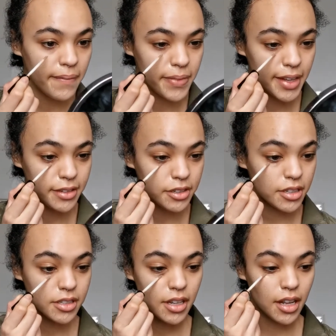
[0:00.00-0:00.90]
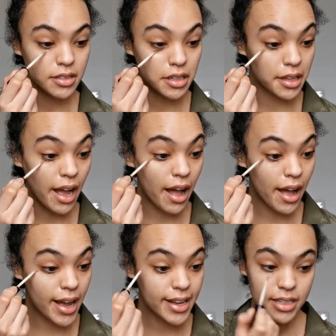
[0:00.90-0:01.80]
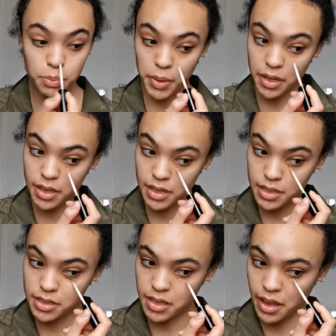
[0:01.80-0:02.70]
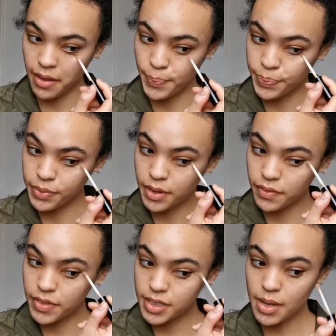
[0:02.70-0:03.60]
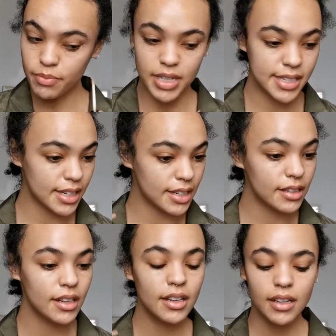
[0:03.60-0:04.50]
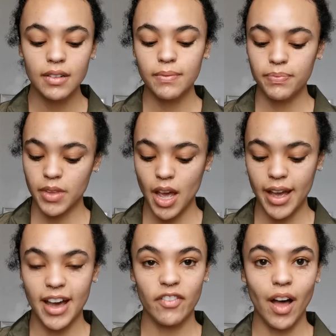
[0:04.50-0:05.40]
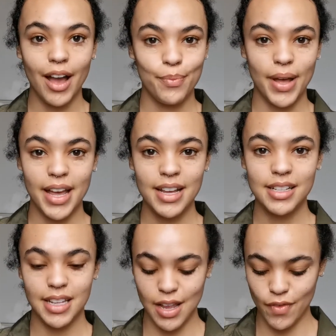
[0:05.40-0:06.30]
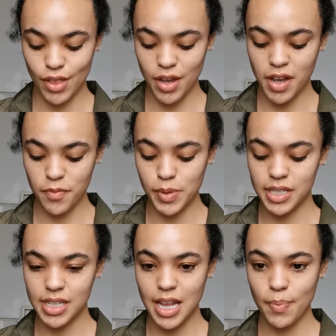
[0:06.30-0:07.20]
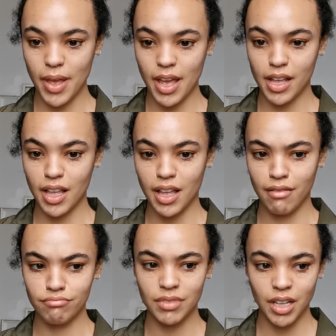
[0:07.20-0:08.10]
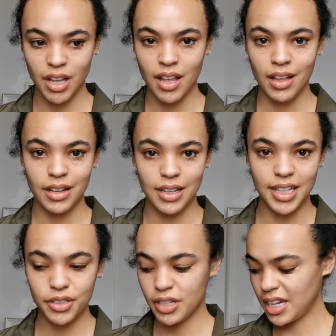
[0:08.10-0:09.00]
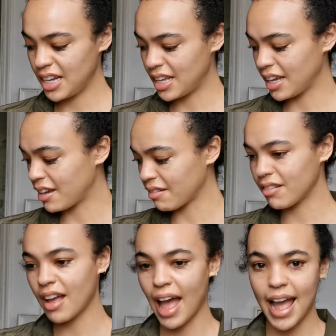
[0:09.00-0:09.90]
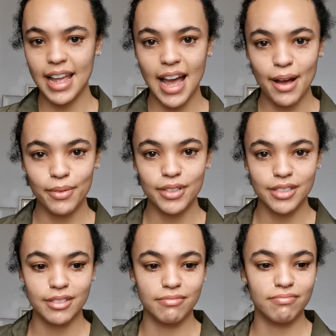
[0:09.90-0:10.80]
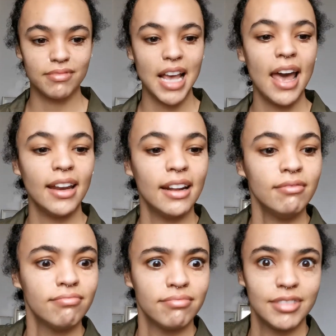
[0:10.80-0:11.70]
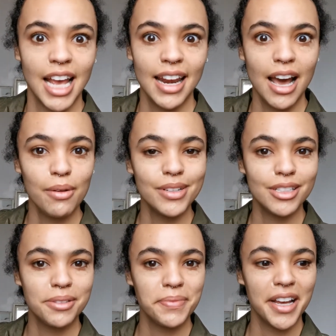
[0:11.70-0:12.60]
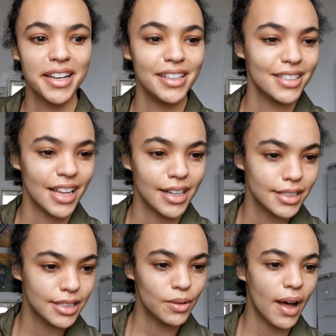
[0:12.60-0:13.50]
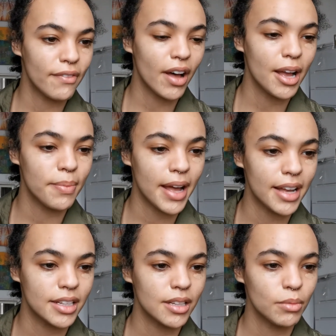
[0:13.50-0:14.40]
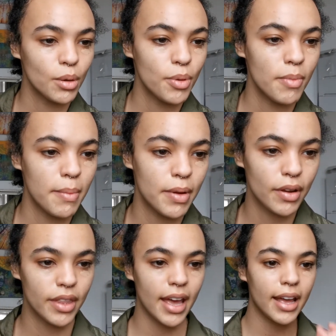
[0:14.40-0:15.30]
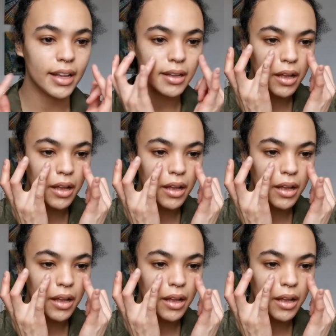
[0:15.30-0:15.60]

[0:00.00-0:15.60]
And then just under the eyes, because for some reason I have eye bags, even though I've been sleeping literally like 8 hours, 10 hours some nights, and I still have eye bags. I'm going to put my mirror there.